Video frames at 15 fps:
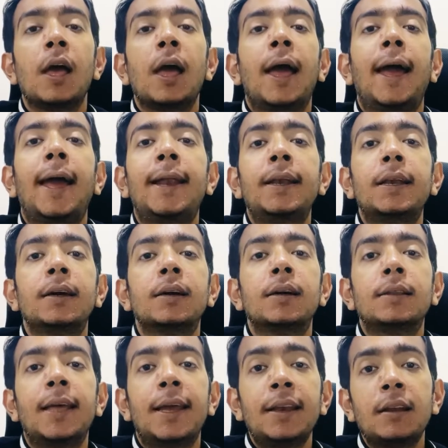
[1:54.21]
and
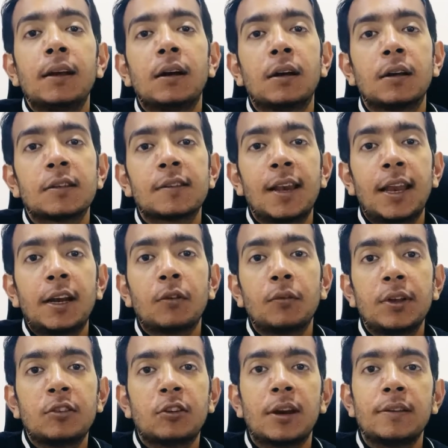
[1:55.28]
then select
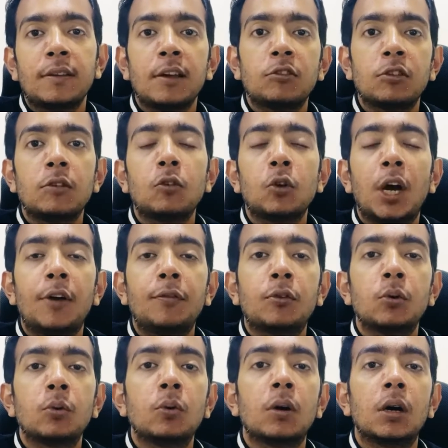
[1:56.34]
which transactions you have
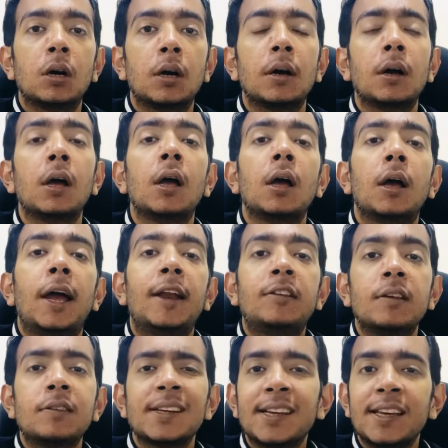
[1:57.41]
to
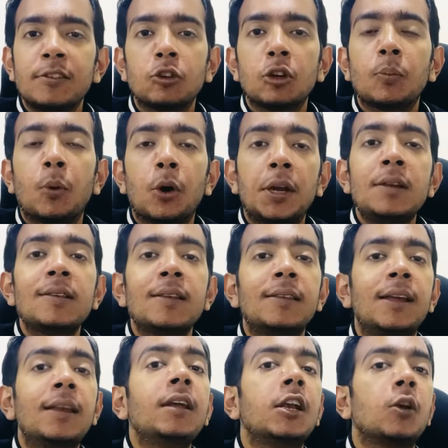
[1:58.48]
adjust against your points, and
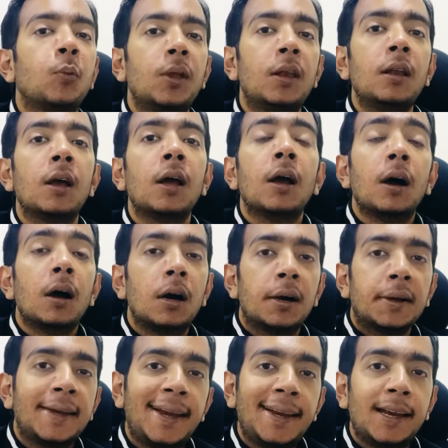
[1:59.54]
then it will
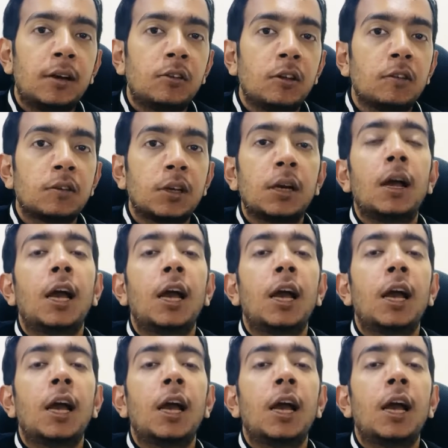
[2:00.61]
get adjusted.